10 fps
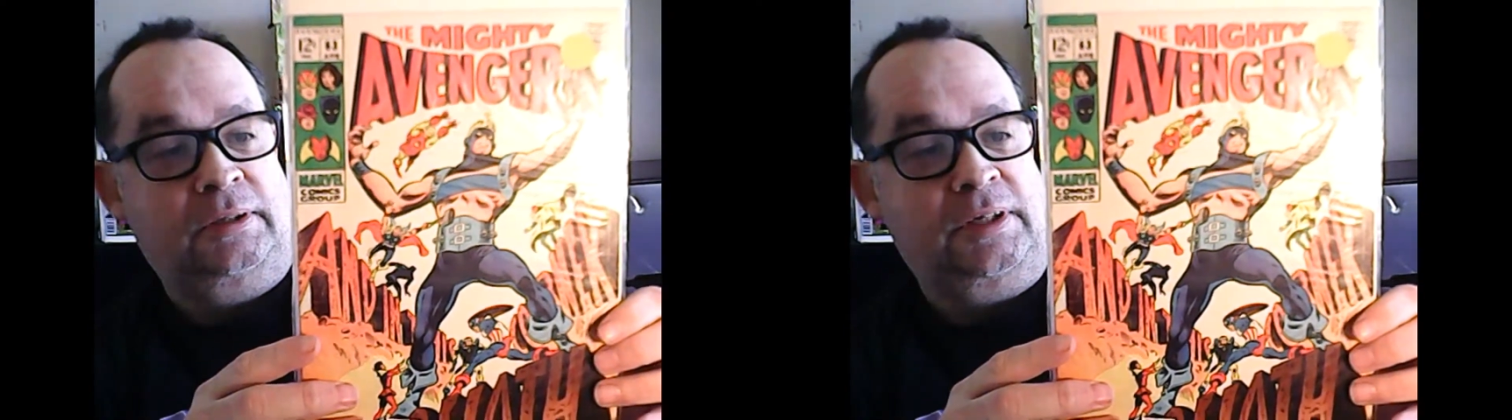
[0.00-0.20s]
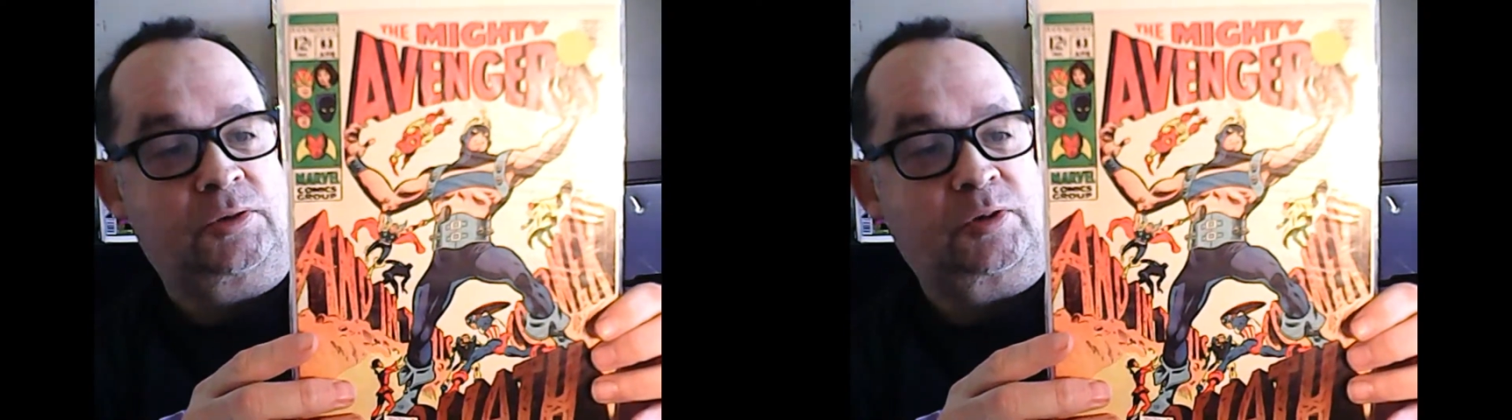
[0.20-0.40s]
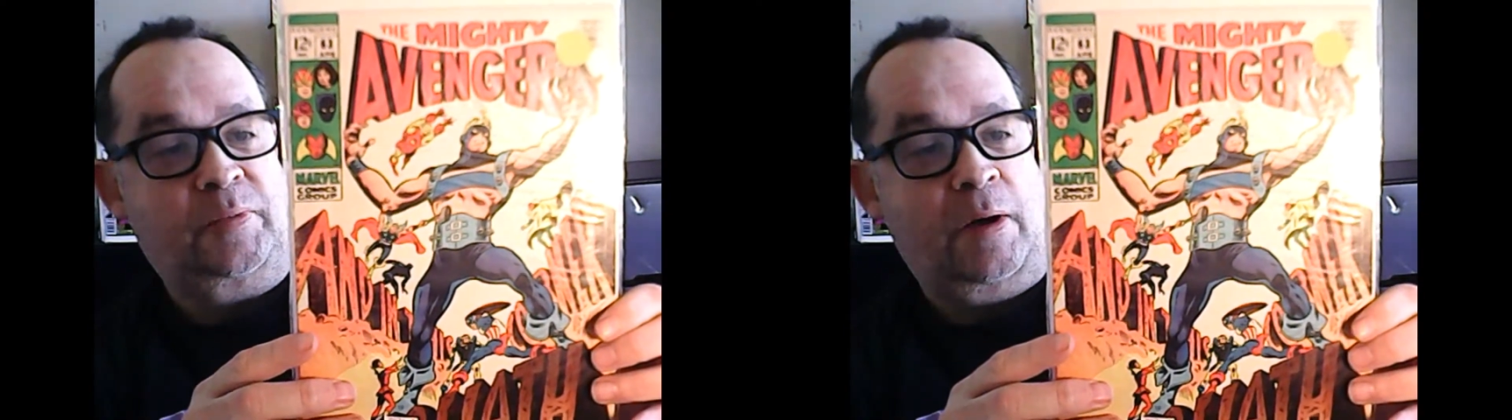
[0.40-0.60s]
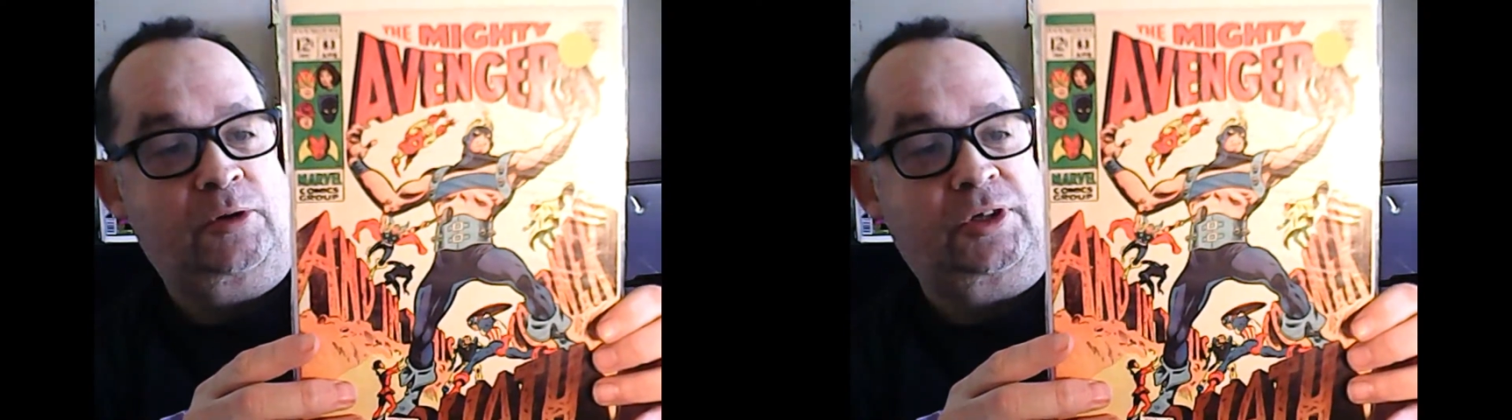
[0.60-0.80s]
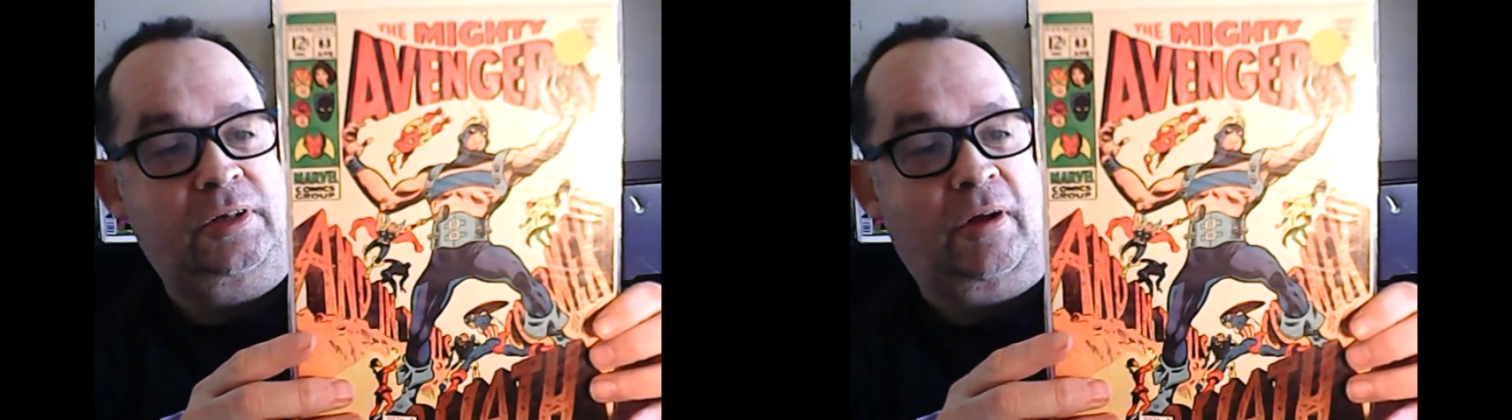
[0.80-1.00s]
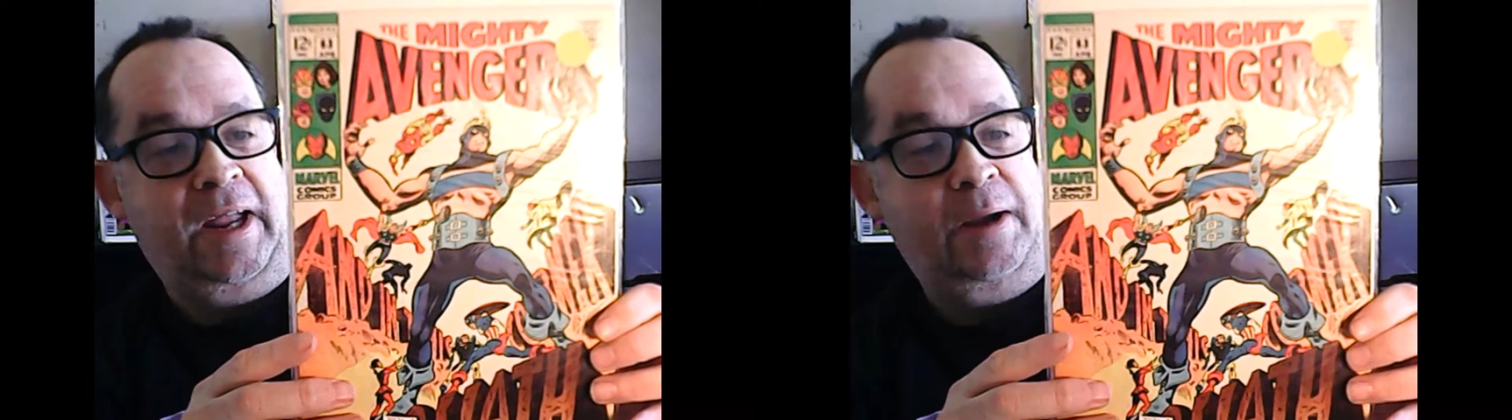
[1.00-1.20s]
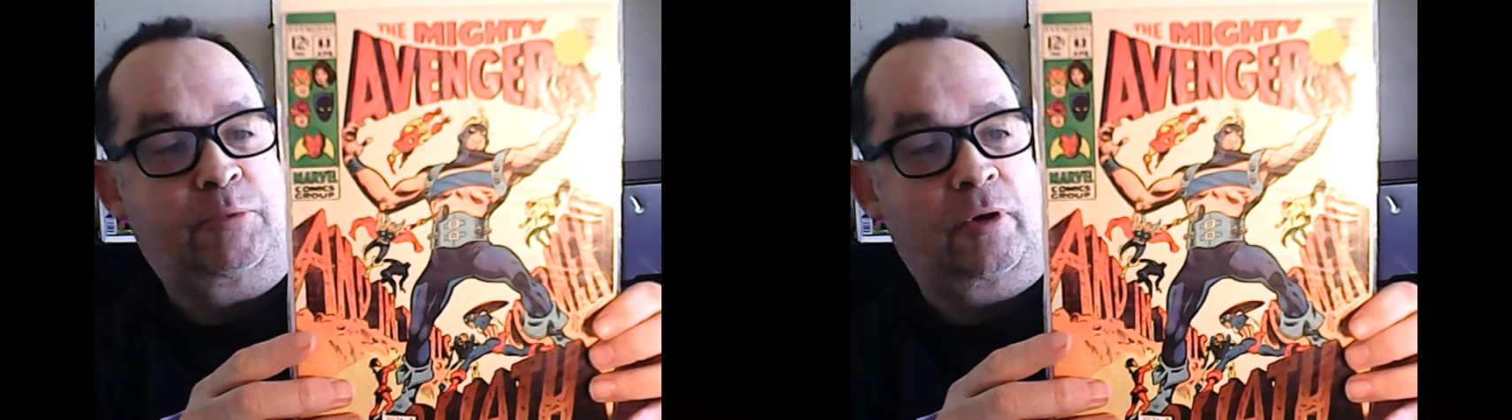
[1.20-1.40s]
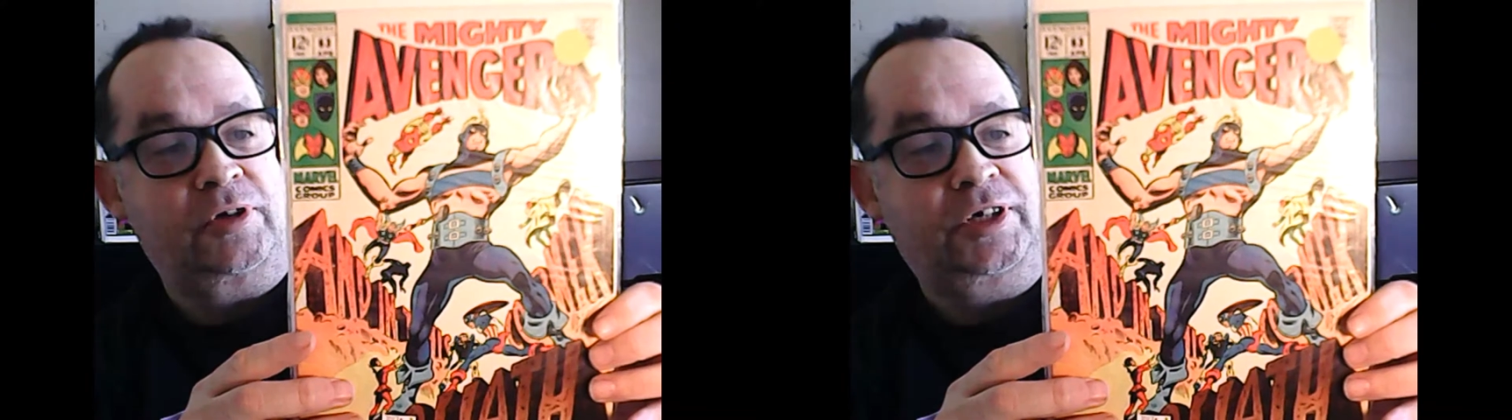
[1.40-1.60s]
This was published in
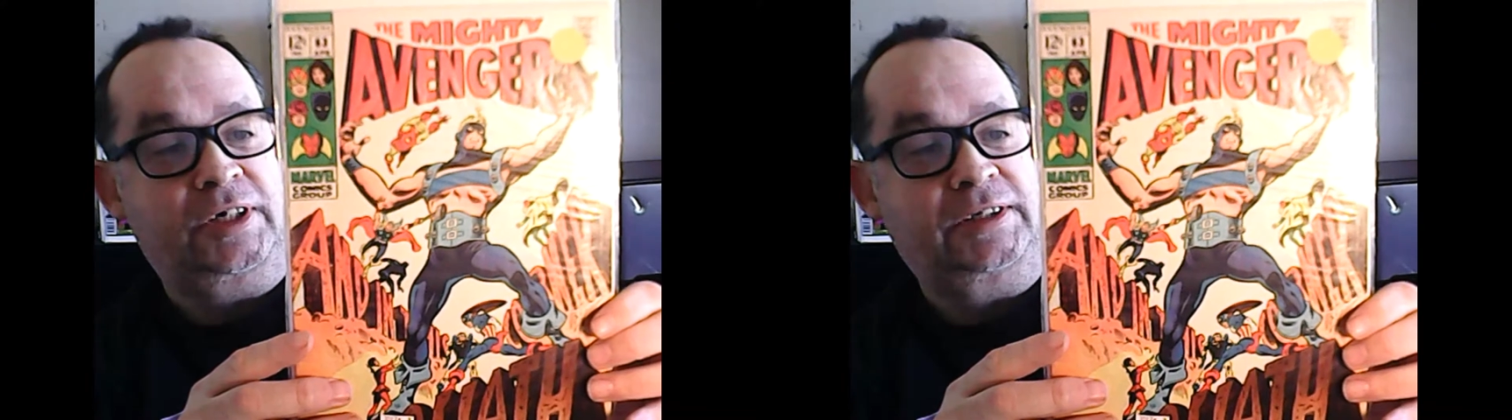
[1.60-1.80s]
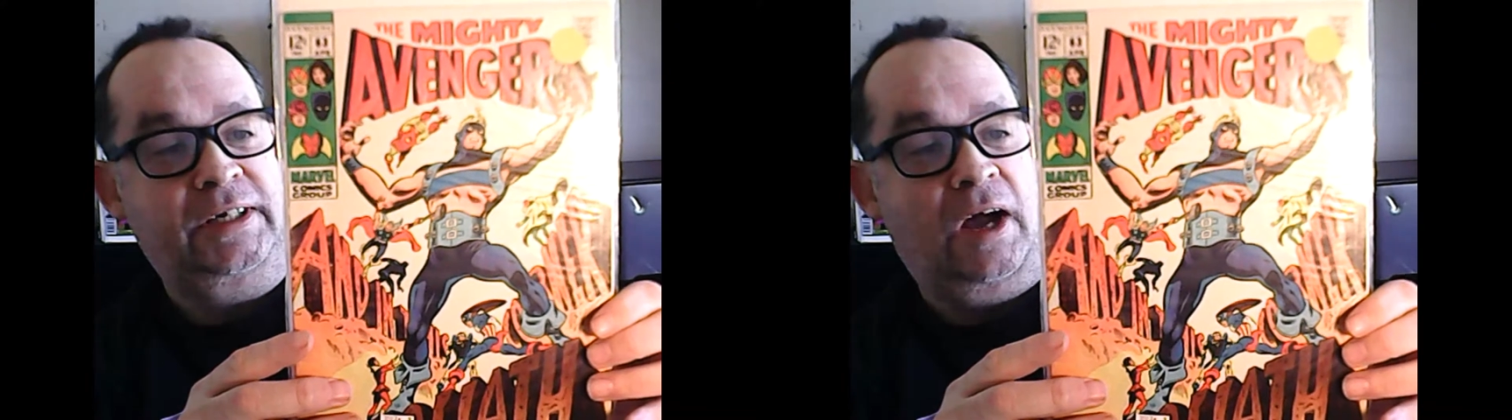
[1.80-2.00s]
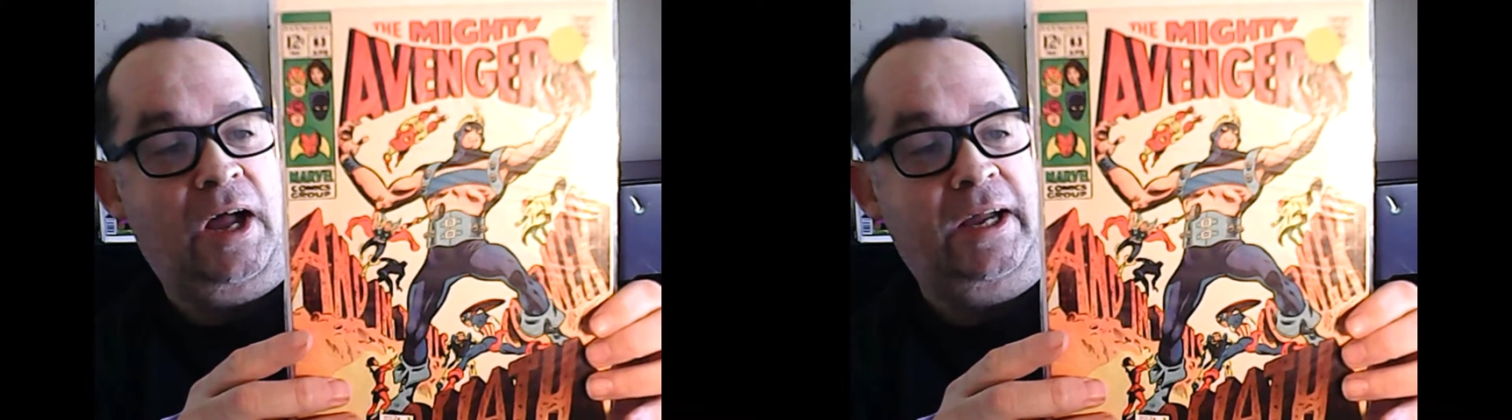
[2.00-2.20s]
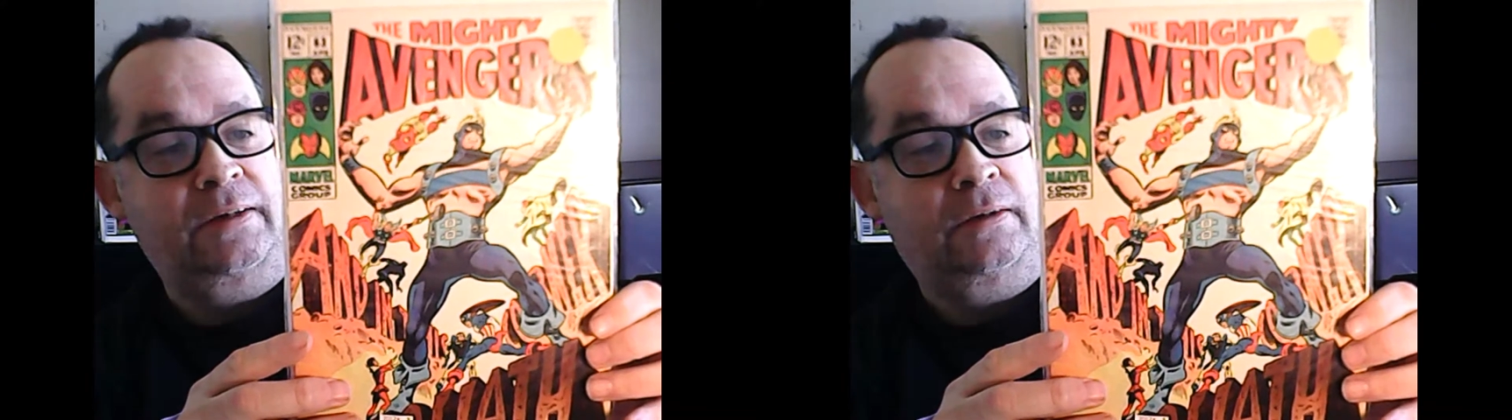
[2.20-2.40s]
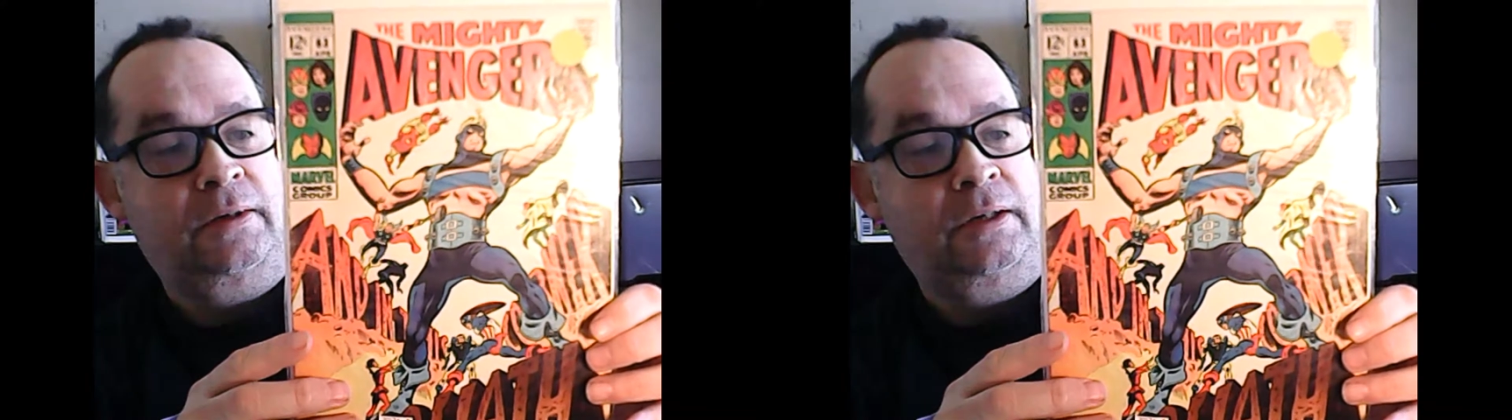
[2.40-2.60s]
April of 69,